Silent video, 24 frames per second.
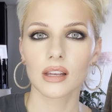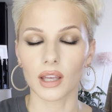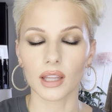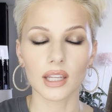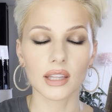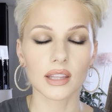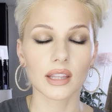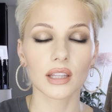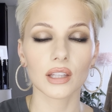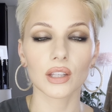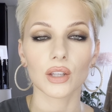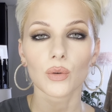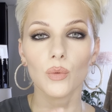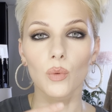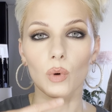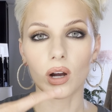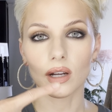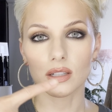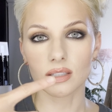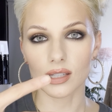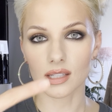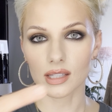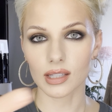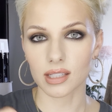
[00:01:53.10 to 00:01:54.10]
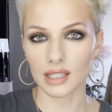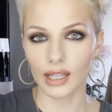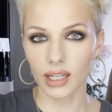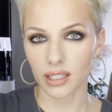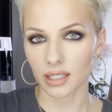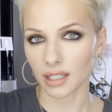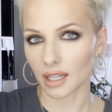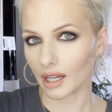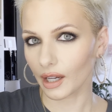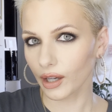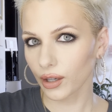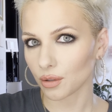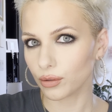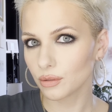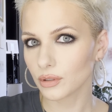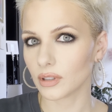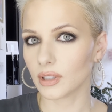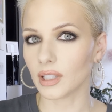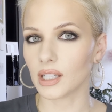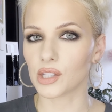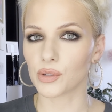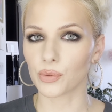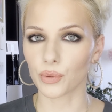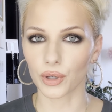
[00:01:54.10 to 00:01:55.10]
Anything that you want to stand out,
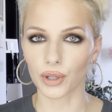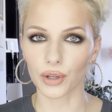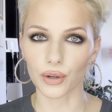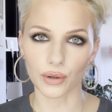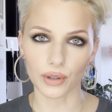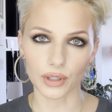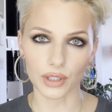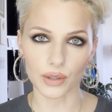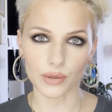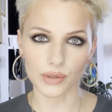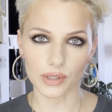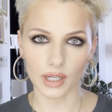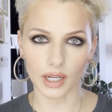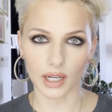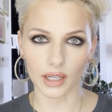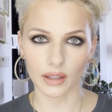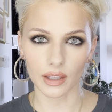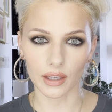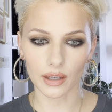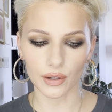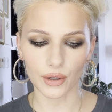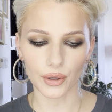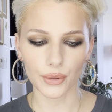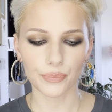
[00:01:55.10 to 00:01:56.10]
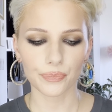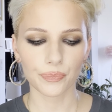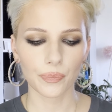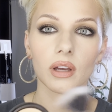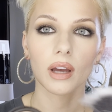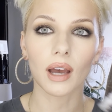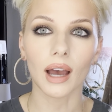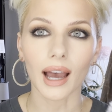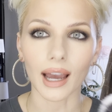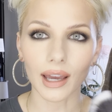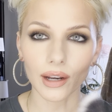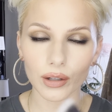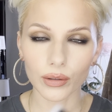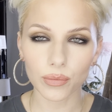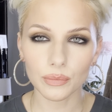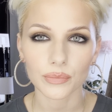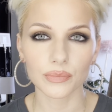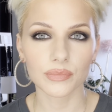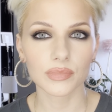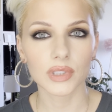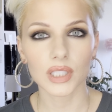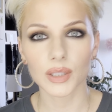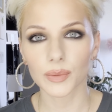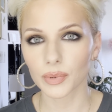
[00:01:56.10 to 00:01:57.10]
that's where you're going to use a highlighter. I
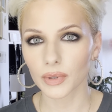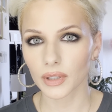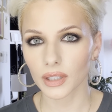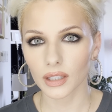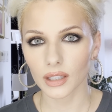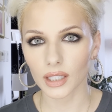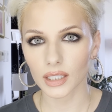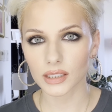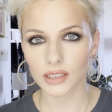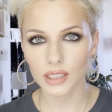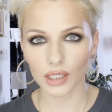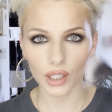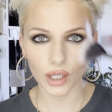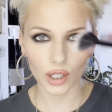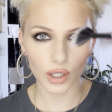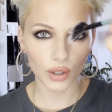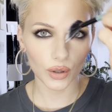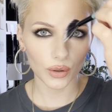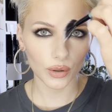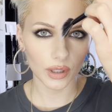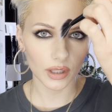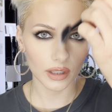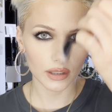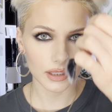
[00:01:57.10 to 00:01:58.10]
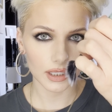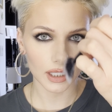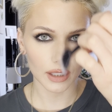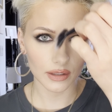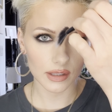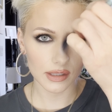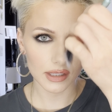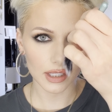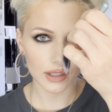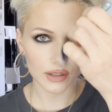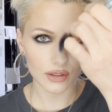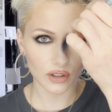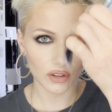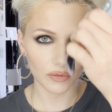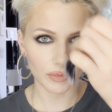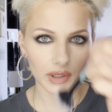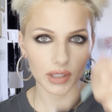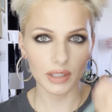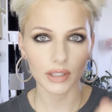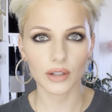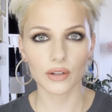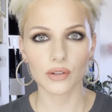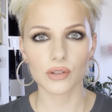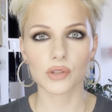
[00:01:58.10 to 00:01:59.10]
don't typically like to go down the center of my
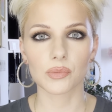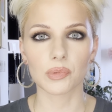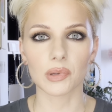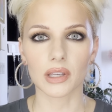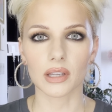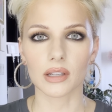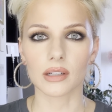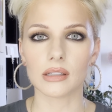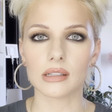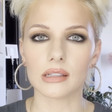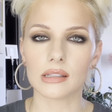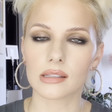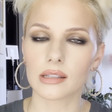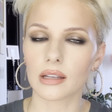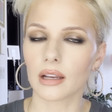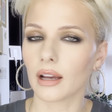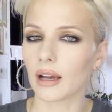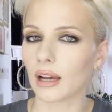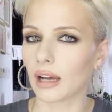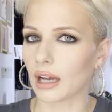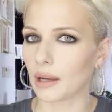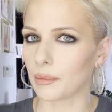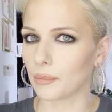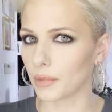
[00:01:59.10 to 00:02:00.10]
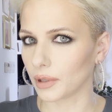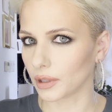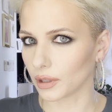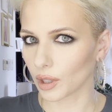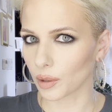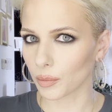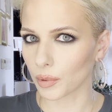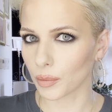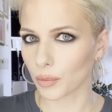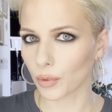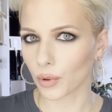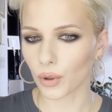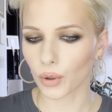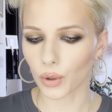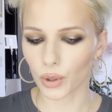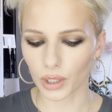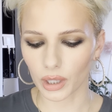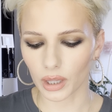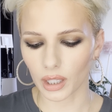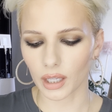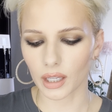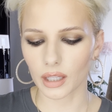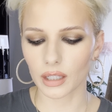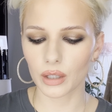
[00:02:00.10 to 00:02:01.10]
nose because I'm a little bit more
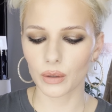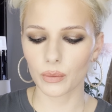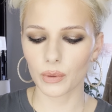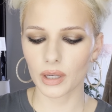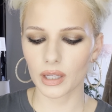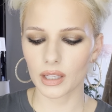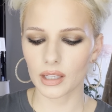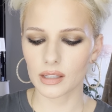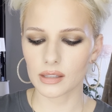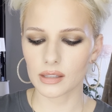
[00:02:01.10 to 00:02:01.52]
oily anyway,